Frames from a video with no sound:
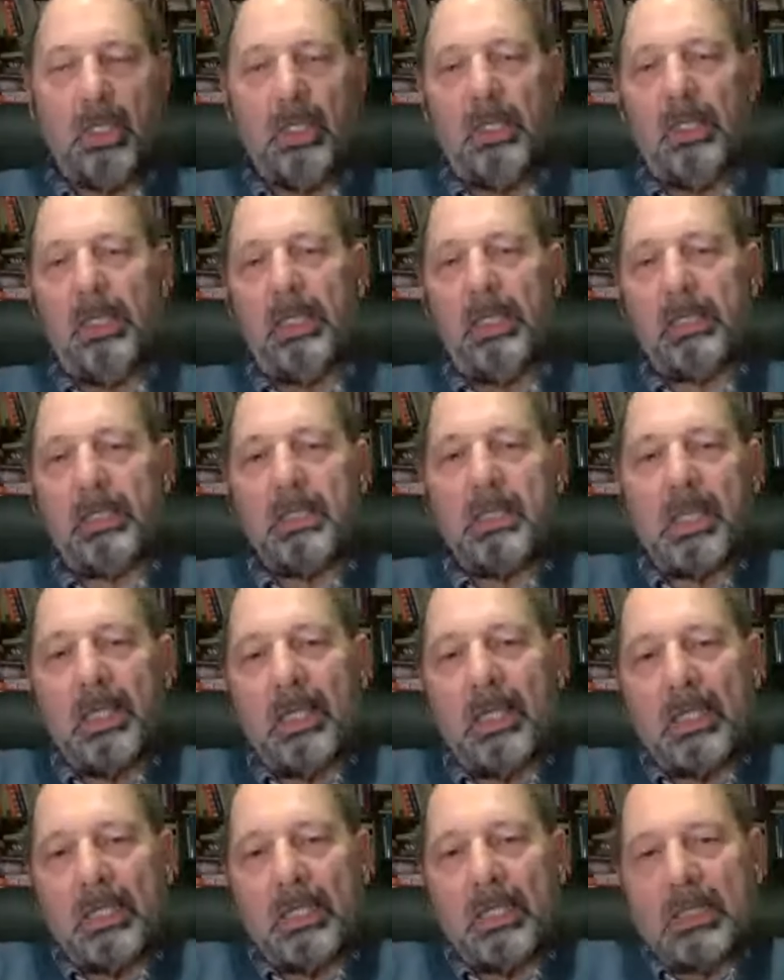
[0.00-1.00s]
and uh,
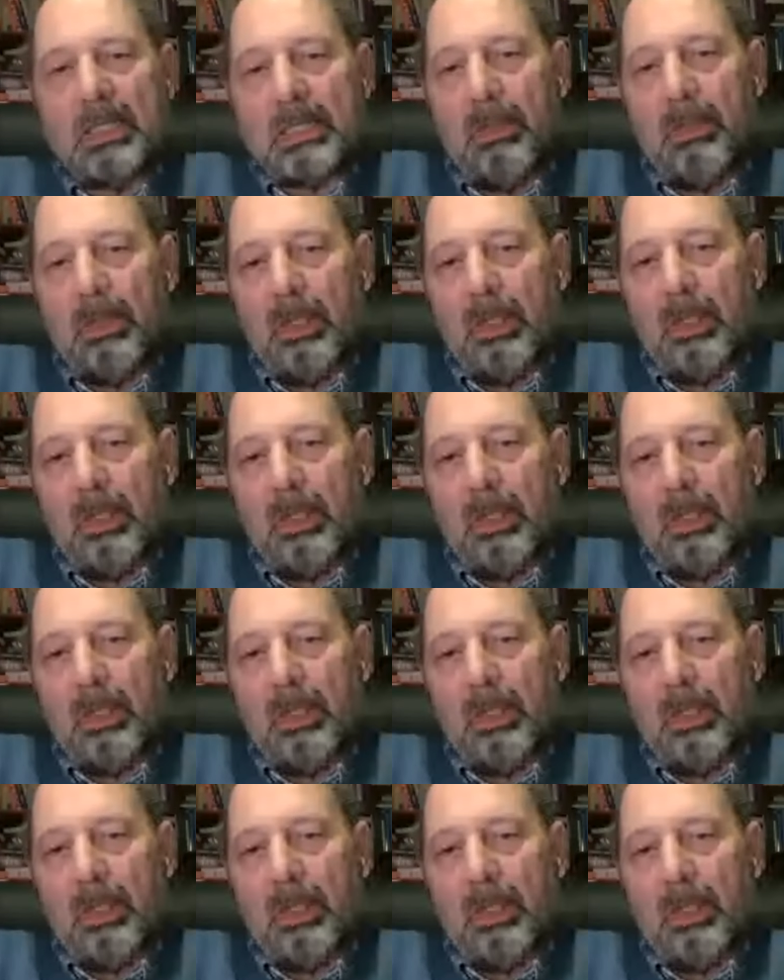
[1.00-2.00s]
so on? So yeah,
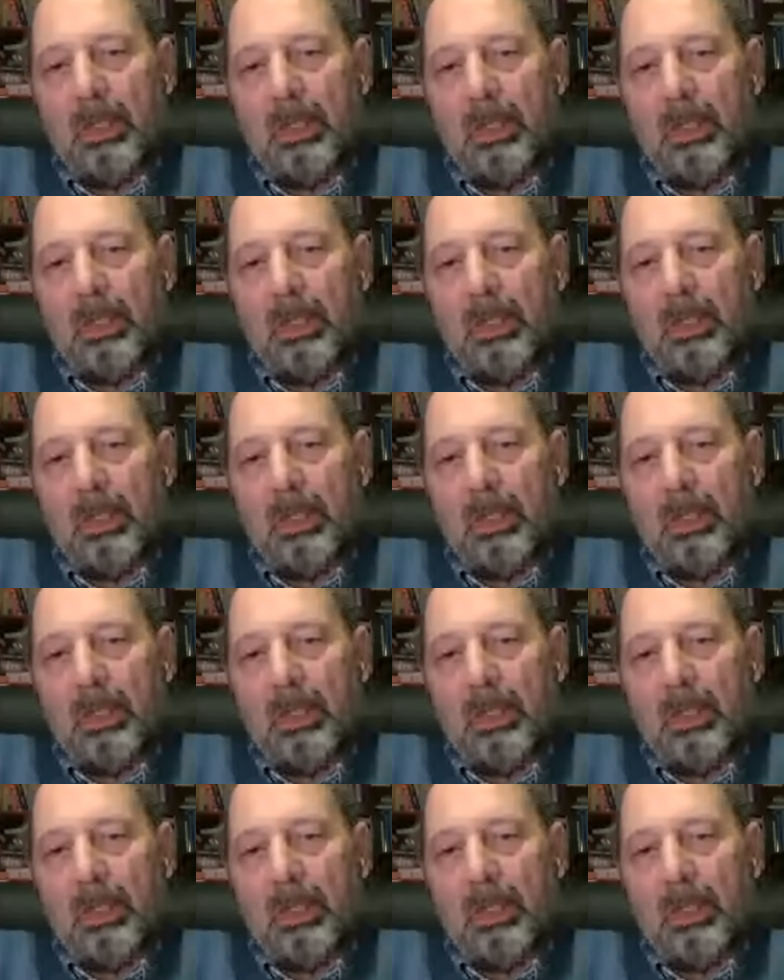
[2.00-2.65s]
but